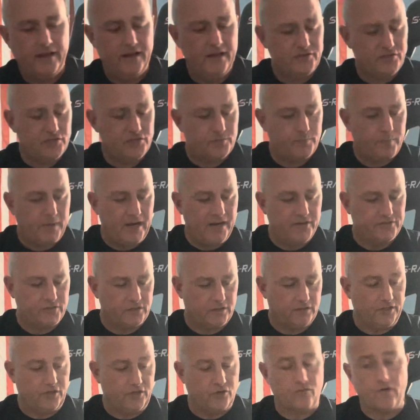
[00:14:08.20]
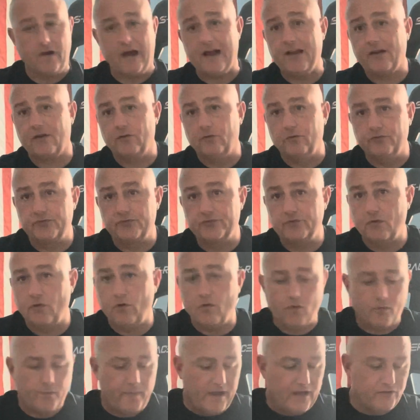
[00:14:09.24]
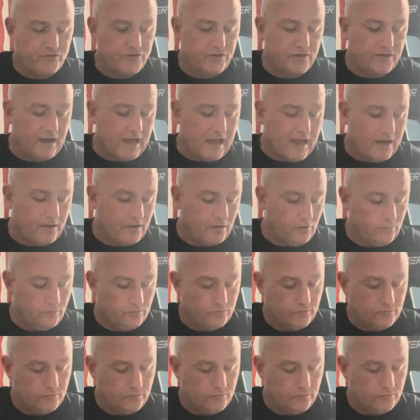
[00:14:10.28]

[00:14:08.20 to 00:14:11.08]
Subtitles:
this is basically chronicles all about Chicago.